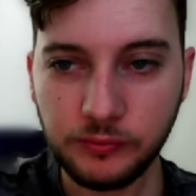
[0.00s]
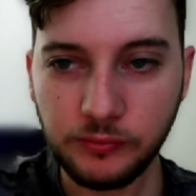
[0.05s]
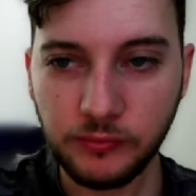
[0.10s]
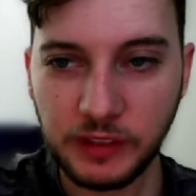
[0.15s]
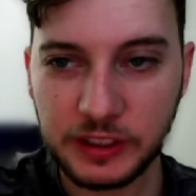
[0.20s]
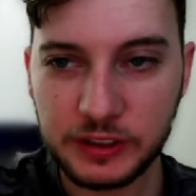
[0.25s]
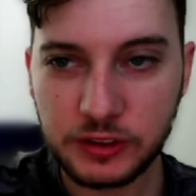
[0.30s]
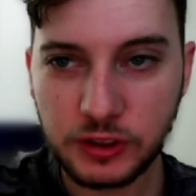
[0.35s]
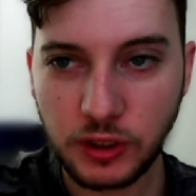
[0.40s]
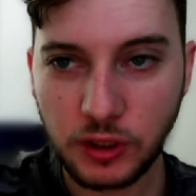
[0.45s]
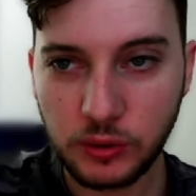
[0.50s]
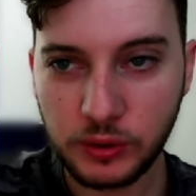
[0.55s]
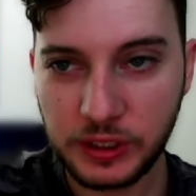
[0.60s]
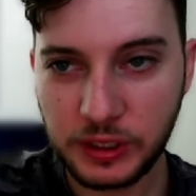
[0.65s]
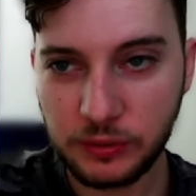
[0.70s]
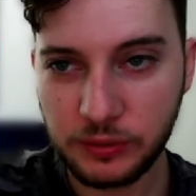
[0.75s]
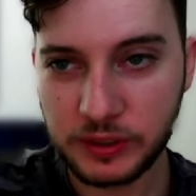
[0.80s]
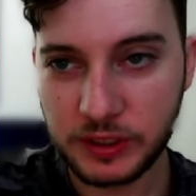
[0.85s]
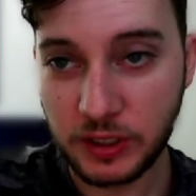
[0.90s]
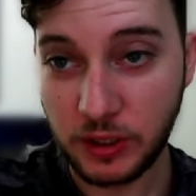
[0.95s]
So here we
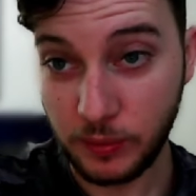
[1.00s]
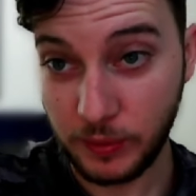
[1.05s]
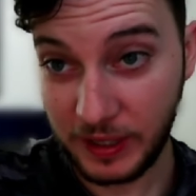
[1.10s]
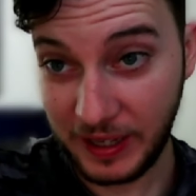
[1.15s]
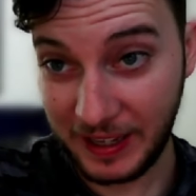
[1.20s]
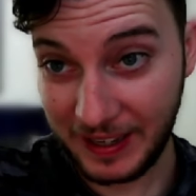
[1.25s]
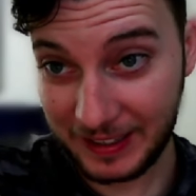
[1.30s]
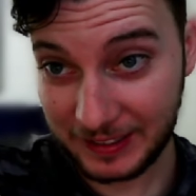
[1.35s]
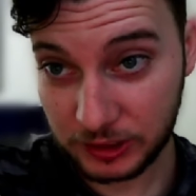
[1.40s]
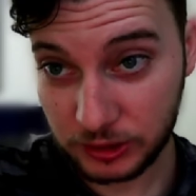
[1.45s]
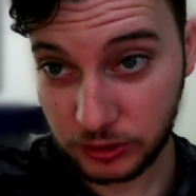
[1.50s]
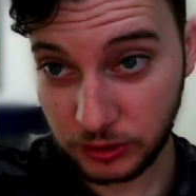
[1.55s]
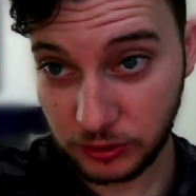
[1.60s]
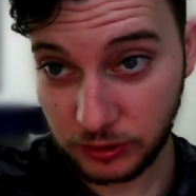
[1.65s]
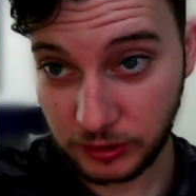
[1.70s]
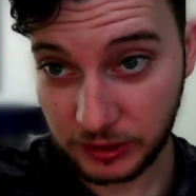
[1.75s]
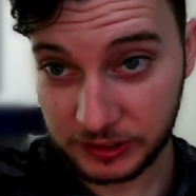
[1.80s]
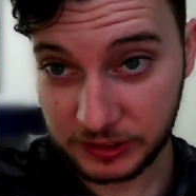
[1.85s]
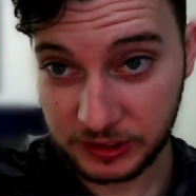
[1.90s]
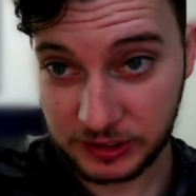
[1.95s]
go, external
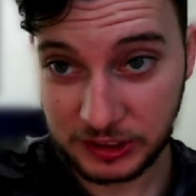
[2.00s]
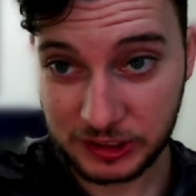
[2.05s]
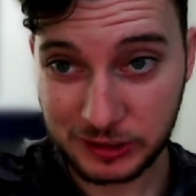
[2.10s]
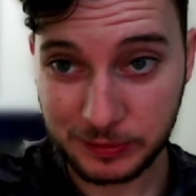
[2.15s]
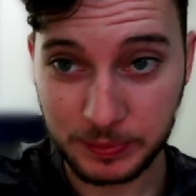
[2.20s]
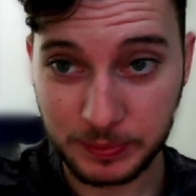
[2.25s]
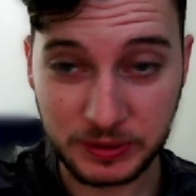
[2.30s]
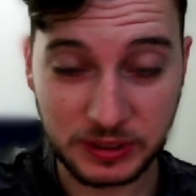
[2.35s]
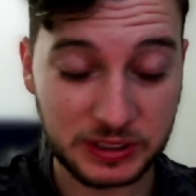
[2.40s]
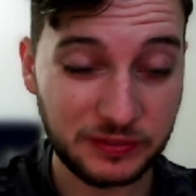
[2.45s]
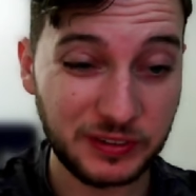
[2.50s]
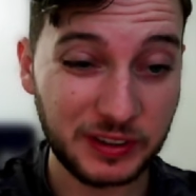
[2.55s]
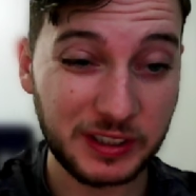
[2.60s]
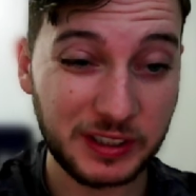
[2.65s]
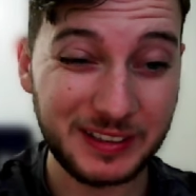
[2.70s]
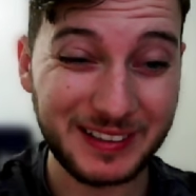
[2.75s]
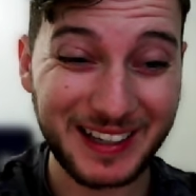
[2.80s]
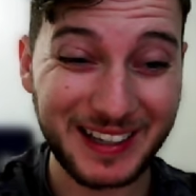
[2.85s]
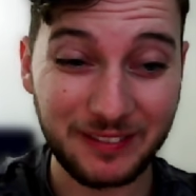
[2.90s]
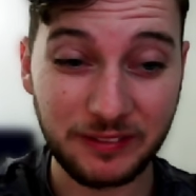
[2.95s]
entities, specifically
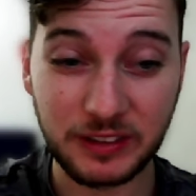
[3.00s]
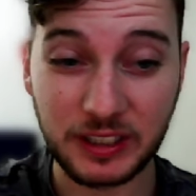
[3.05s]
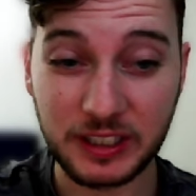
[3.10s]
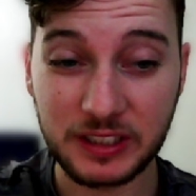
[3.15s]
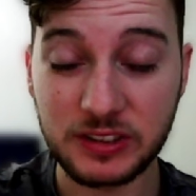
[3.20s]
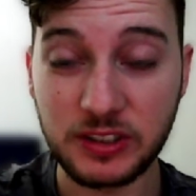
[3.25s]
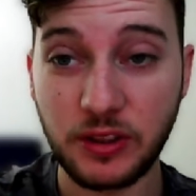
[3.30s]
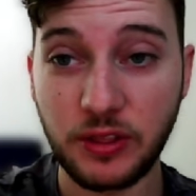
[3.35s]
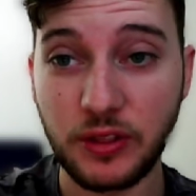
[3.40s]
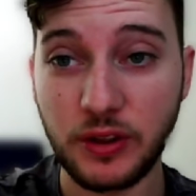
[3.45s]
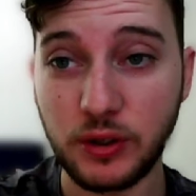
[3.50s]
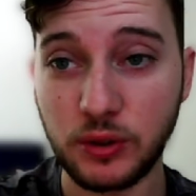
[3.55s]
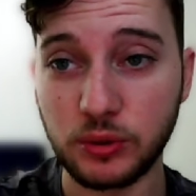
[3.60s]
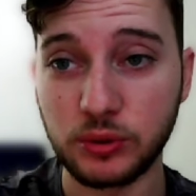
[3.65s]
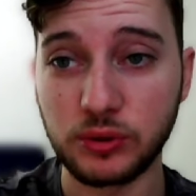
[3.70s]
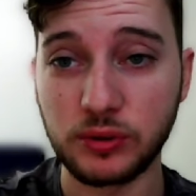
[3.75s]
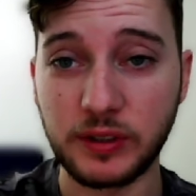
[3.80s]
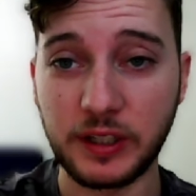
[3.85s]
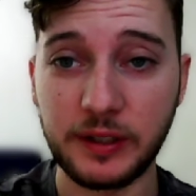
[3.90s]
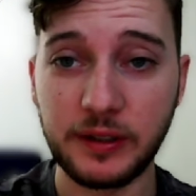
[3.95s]
diving into those,
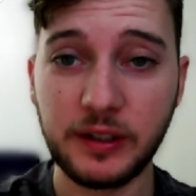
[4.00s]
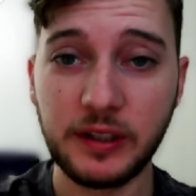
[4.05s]
right?